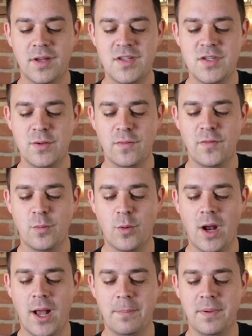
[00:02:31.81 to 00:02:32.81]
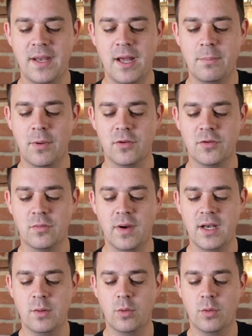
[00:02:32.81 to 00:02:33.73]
Let's do a few more up and down bows. You ready?